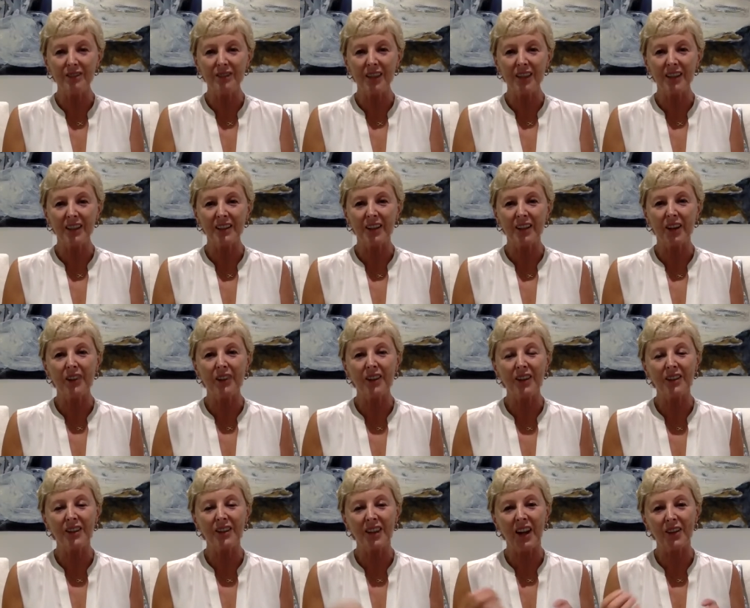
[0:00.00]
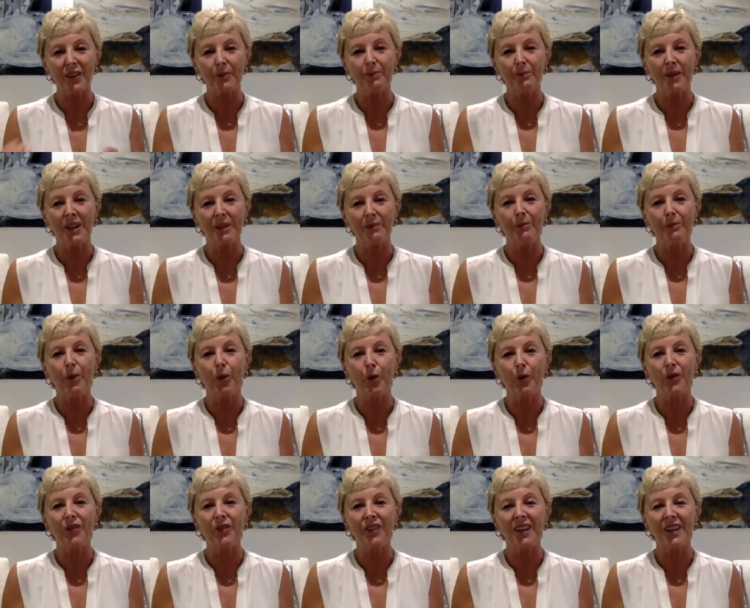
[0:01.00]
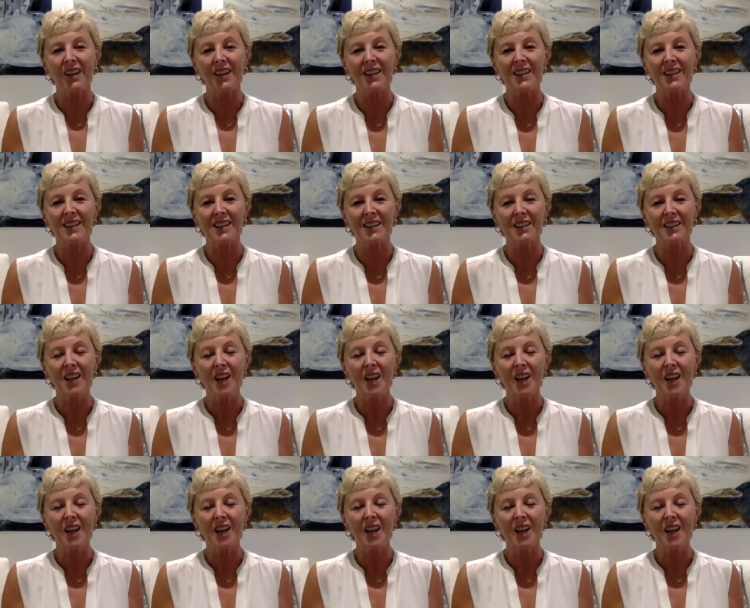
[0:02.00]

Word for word: and I think the other big important thing is that